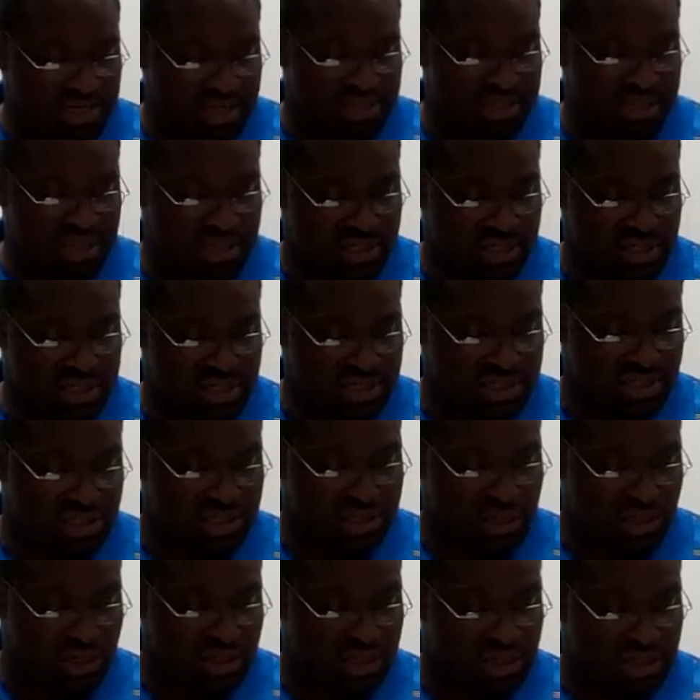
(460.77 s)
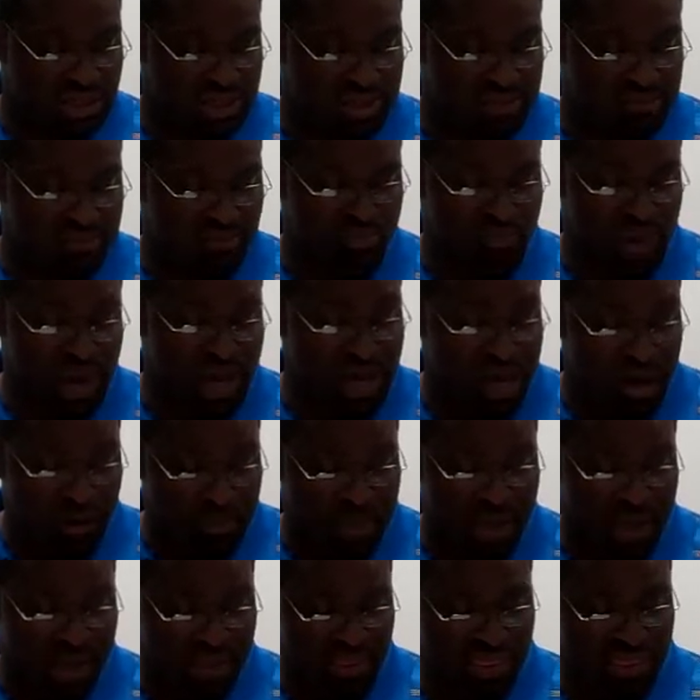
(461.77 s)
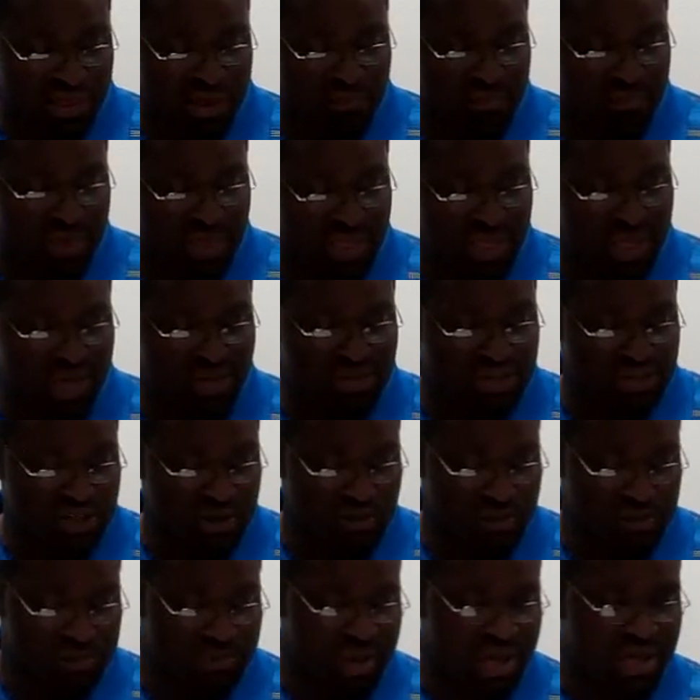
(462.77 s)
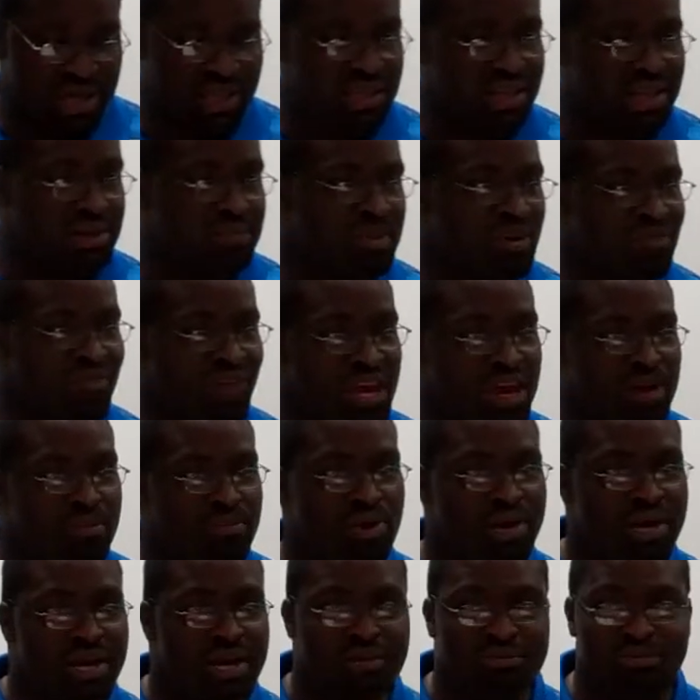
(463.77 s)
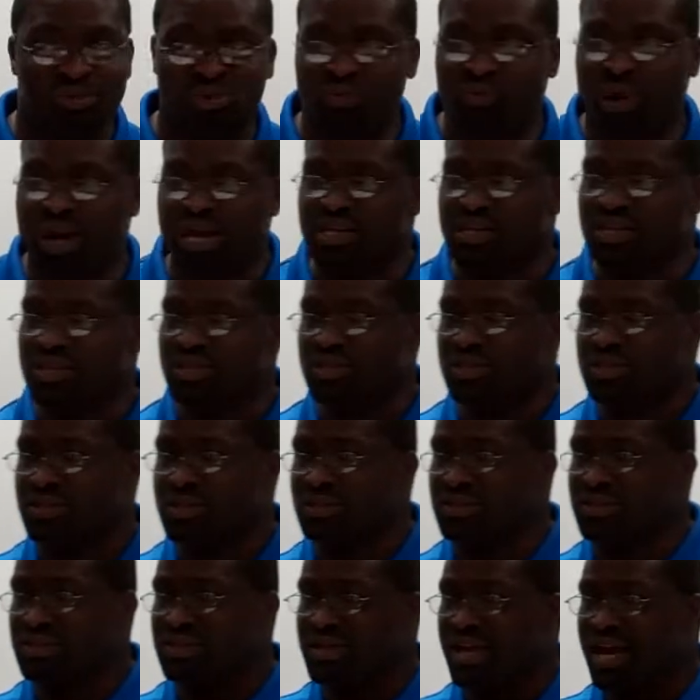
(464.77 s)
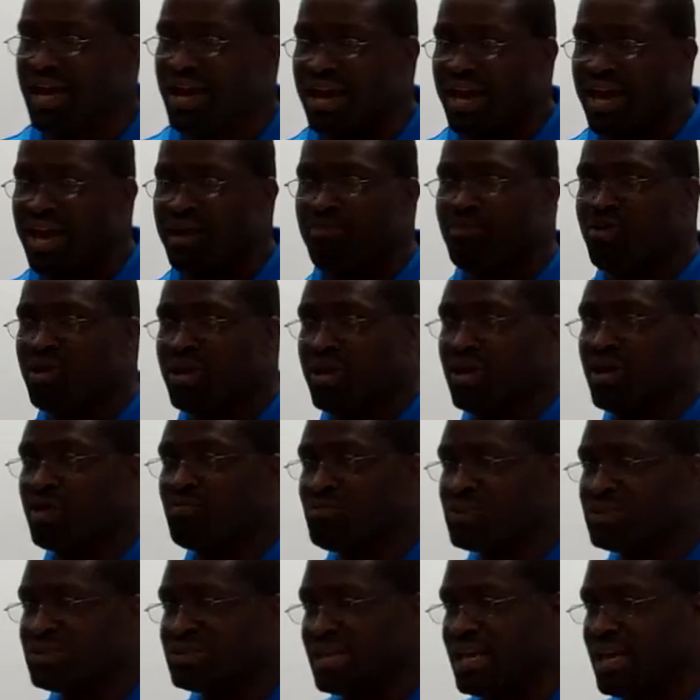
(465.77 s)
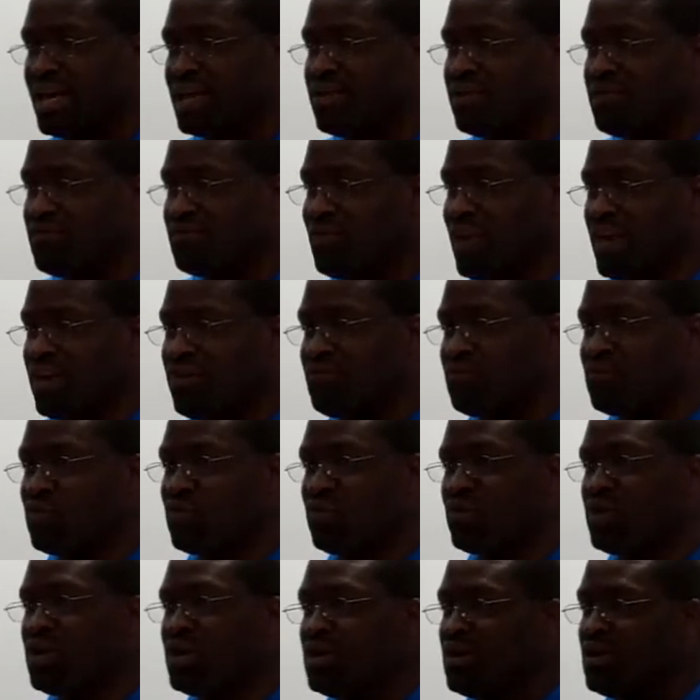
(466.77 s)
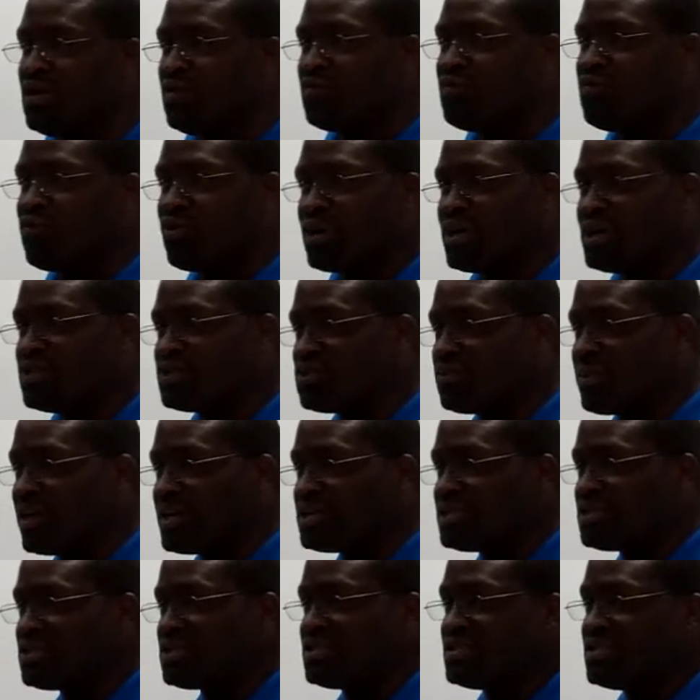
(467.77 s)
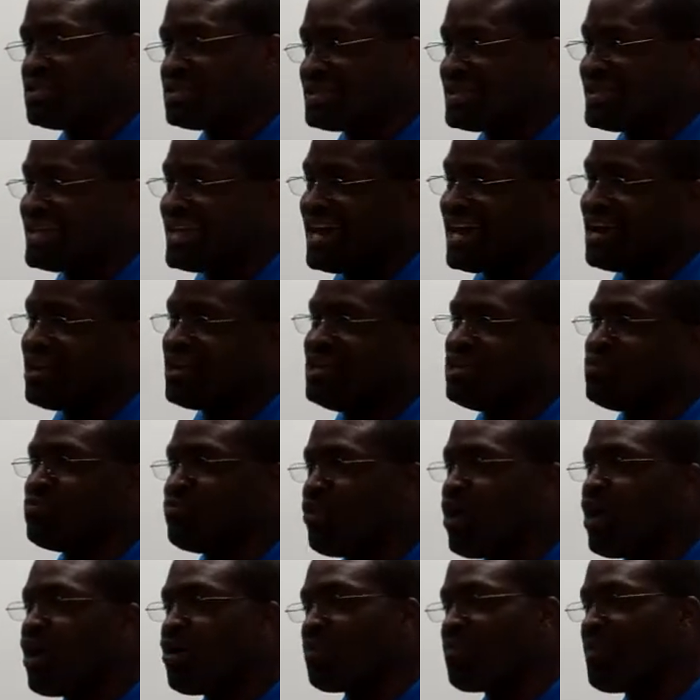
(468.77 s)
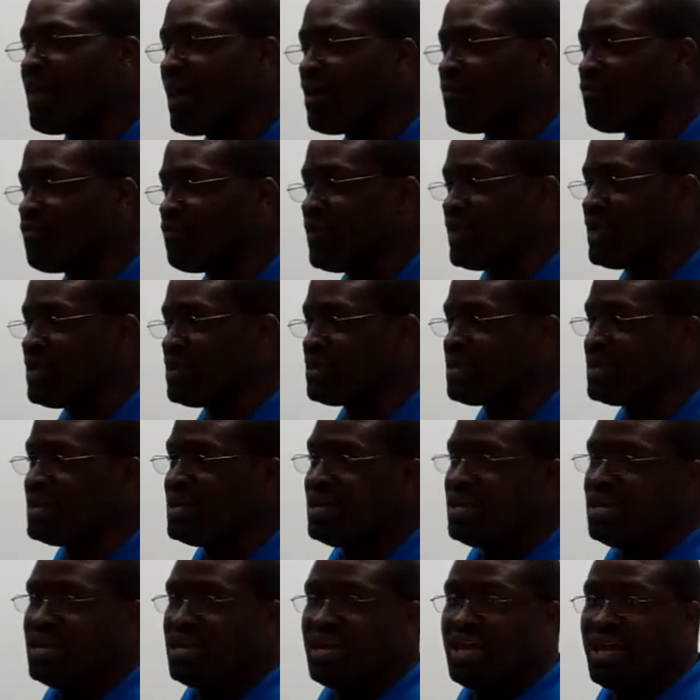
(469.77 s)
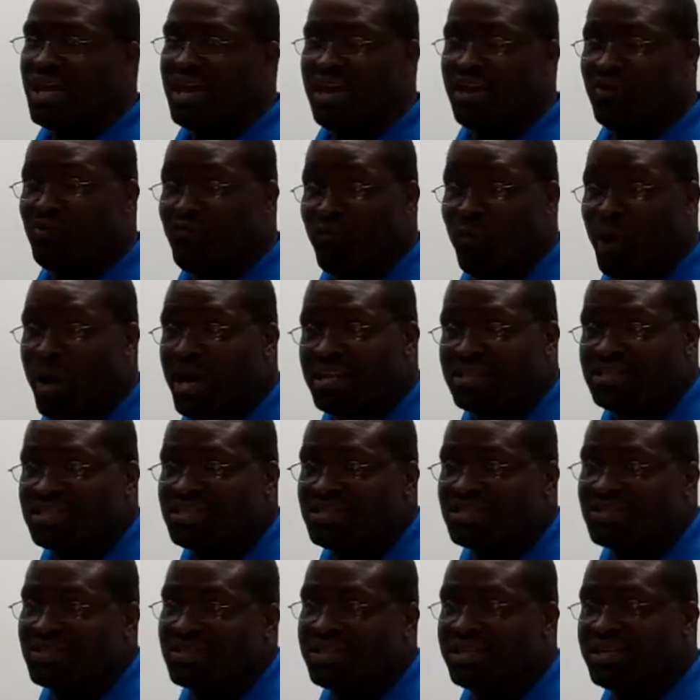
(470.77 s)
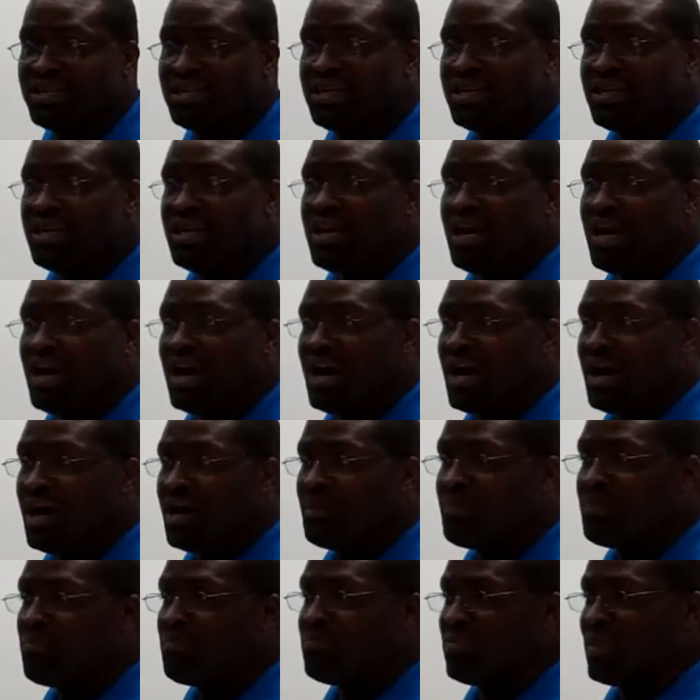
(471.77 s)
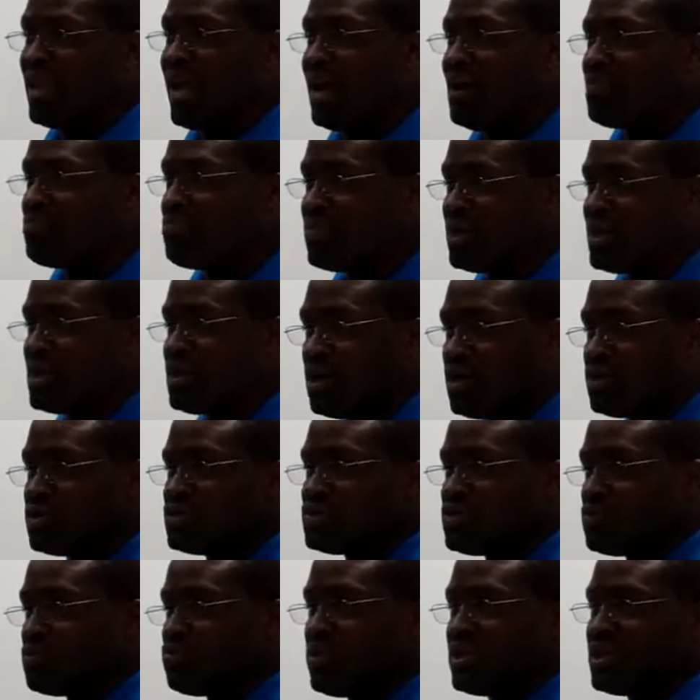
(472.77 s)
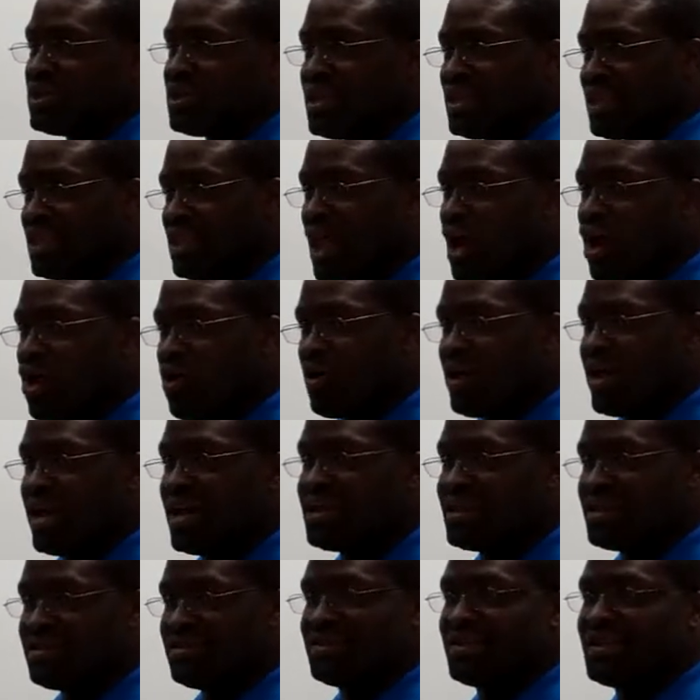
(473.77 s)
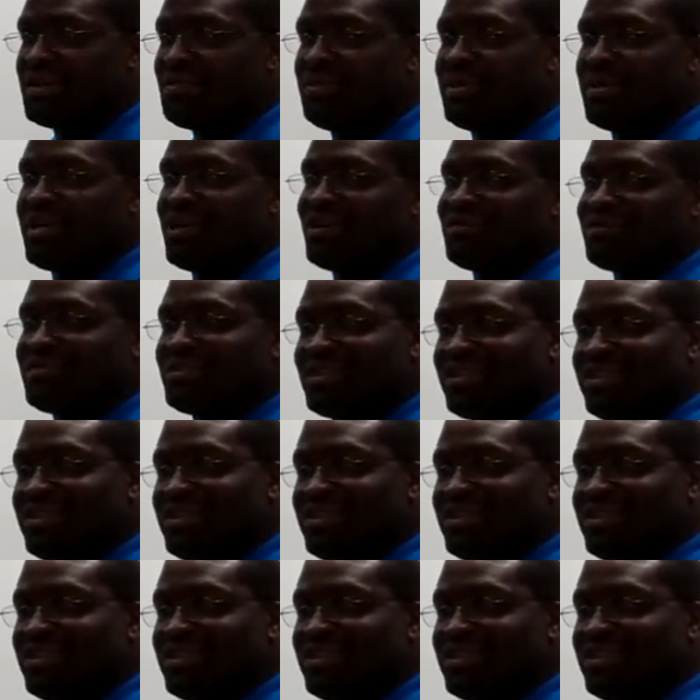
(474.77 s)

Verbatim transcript: continued to talk to them about that, but he also reminded them of Abraham's righteousness and how Abraham was counted faithful for his righteousness and how he walked by faith eh, righteously, um, not because of what the law had to say, because